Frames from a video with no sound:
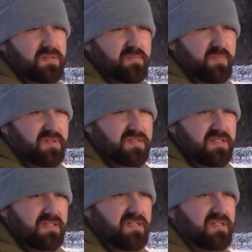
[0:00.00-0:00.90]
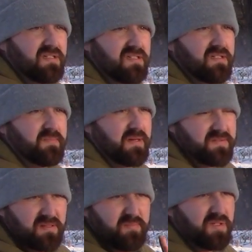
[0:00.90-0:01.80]
with some bird seed. That
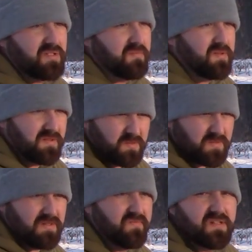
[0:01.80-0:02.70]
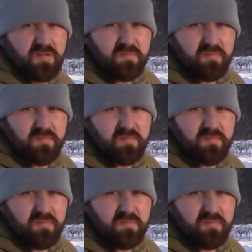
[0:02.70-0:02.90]
one's on picture mode. This one's on video